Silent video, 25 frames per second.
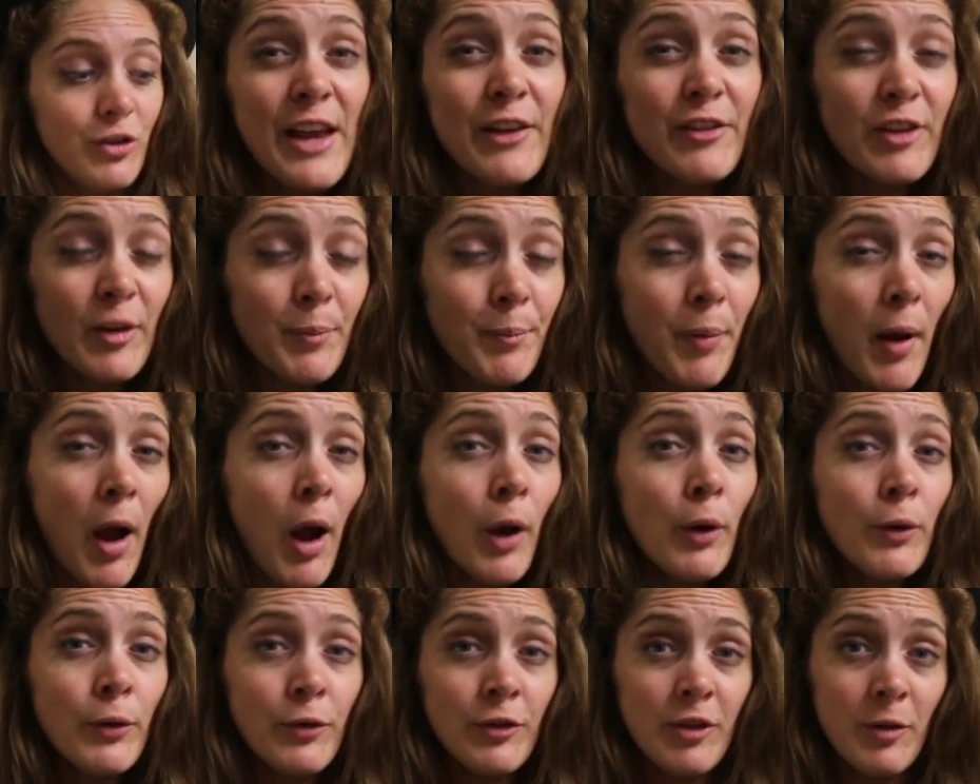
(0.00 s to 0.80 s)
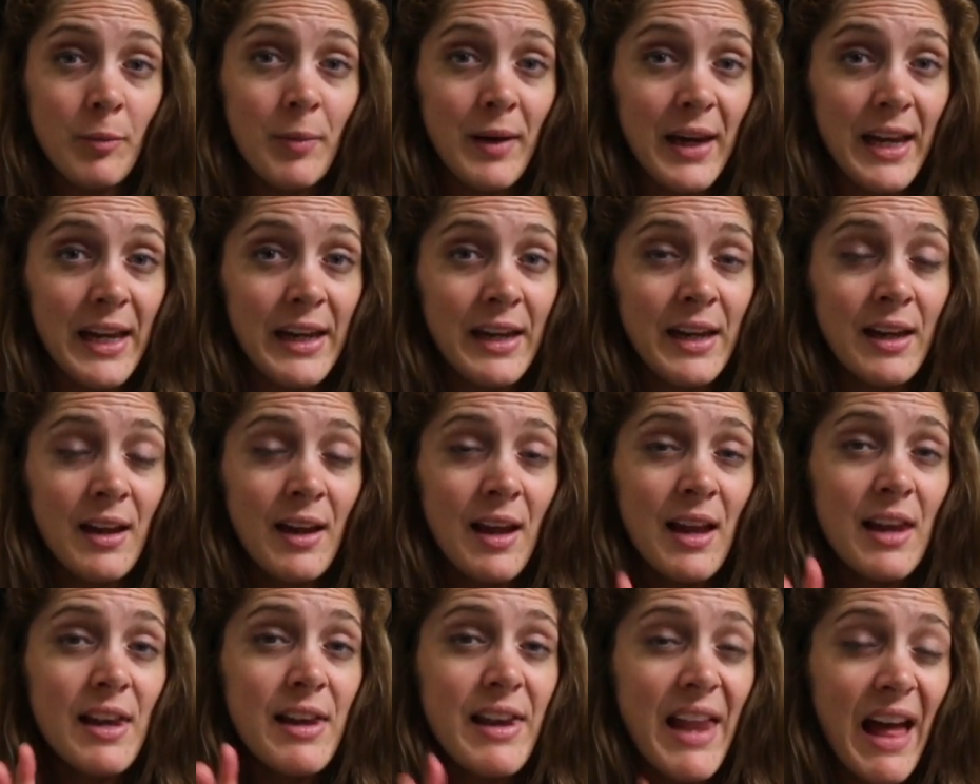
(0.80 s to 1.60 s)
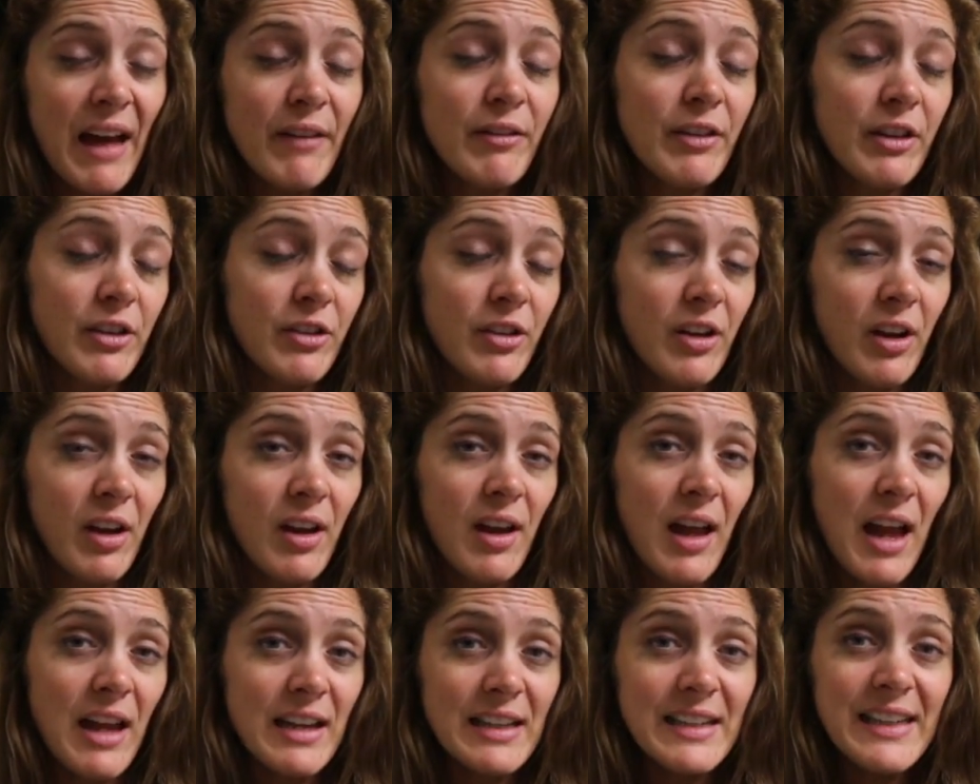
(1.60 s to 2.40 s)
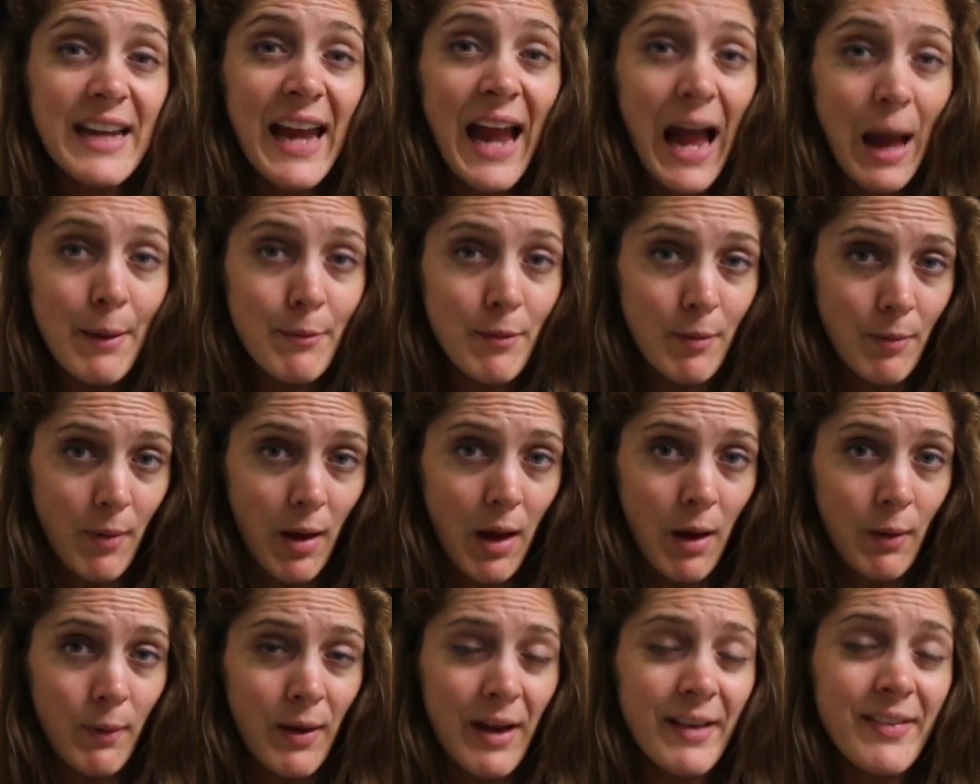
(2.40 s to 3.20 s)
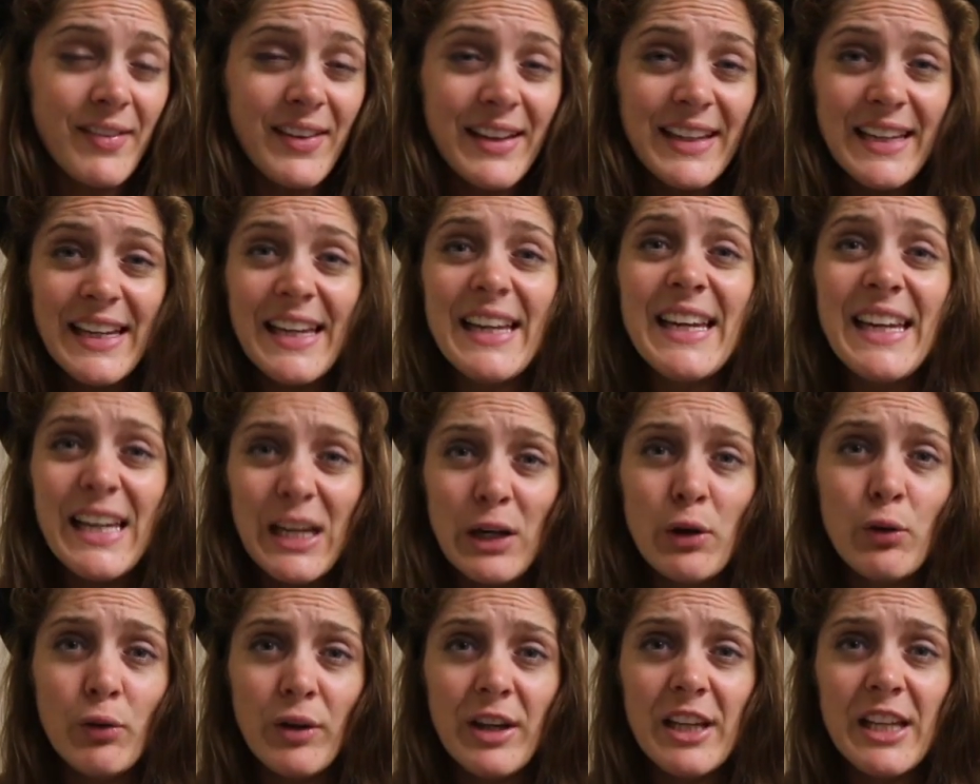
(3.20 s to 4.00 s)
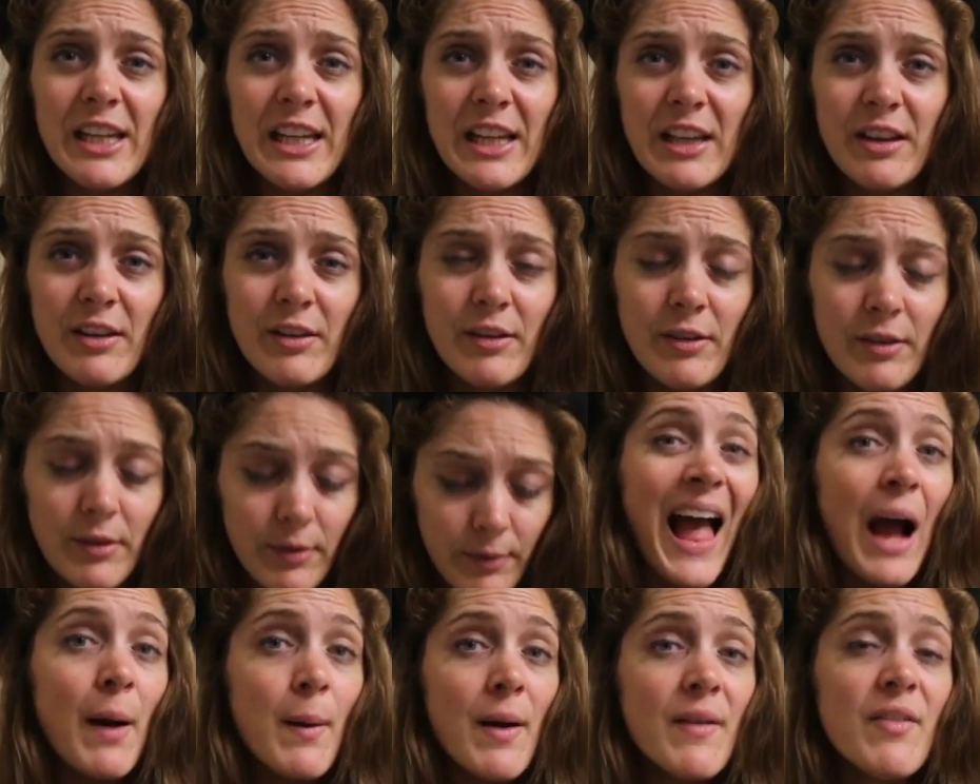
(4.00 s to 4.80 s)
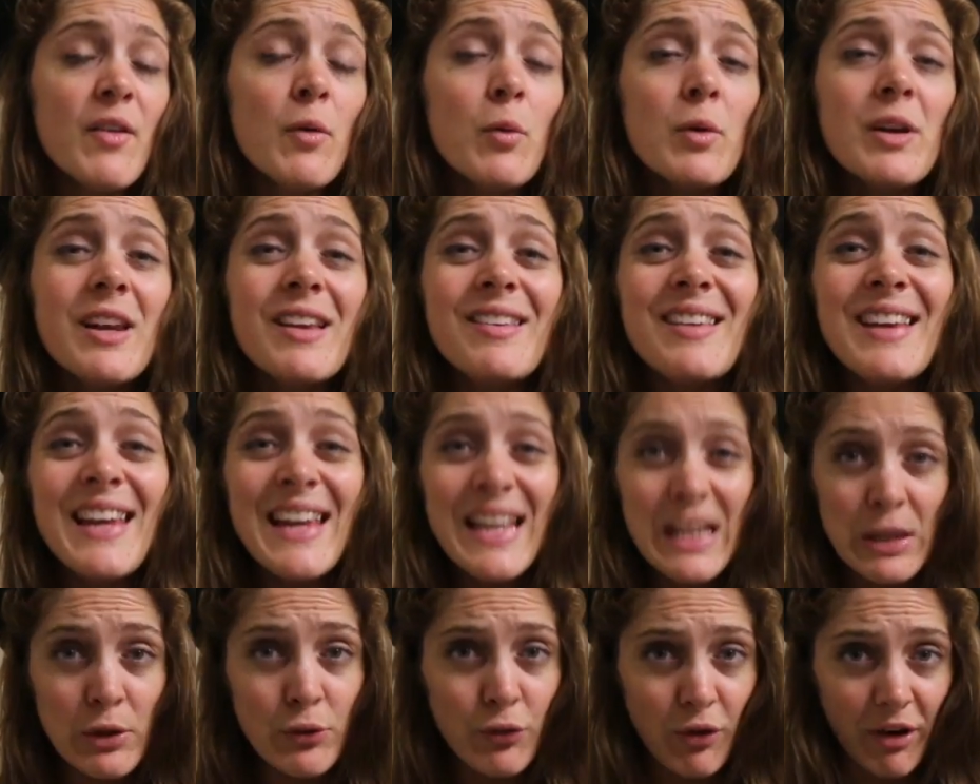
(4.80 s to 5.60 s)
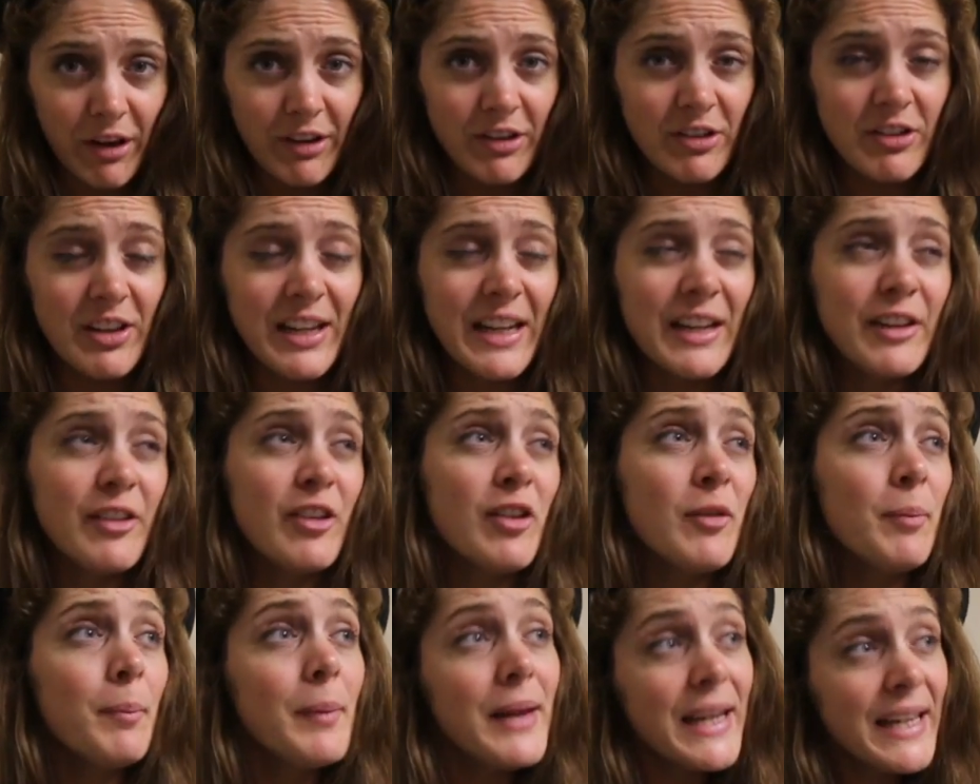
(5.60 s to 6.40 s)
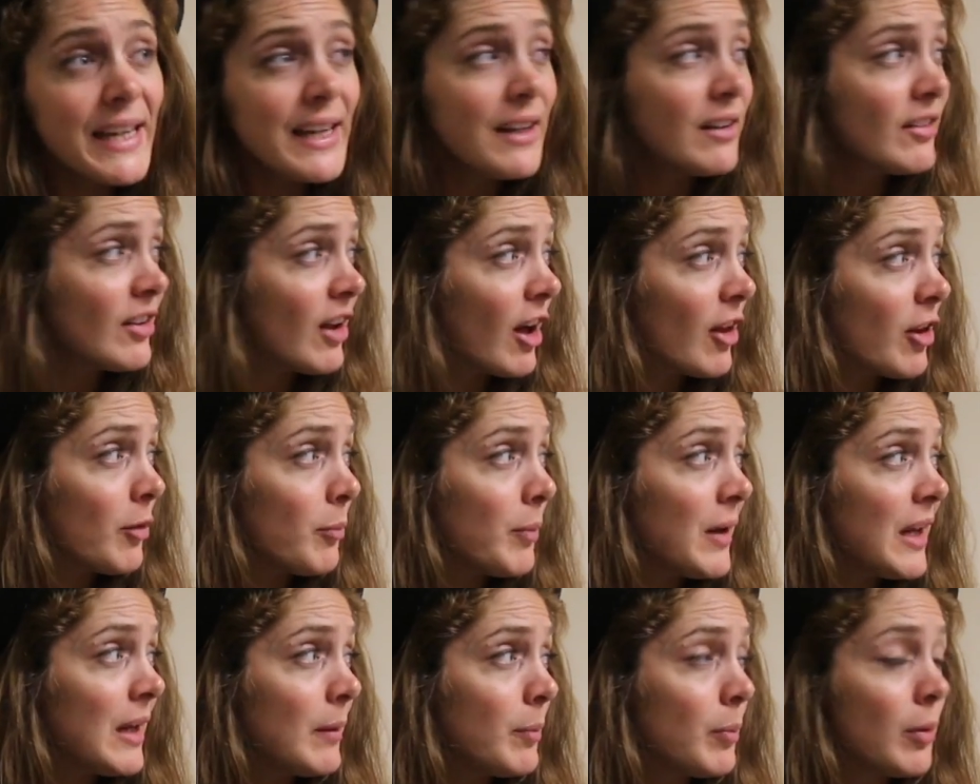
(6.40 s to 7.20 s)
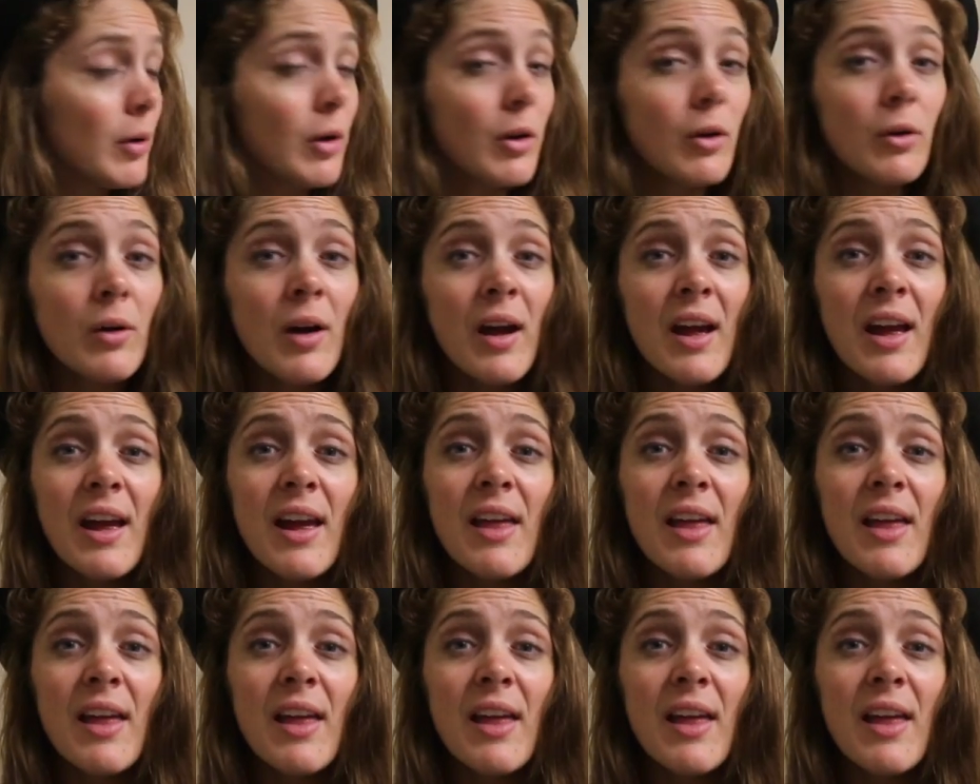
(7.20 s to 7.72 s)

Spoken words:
It's supposed to be lavender and chamomile as the key ingredients. However, what is interesting, and speaking to other people,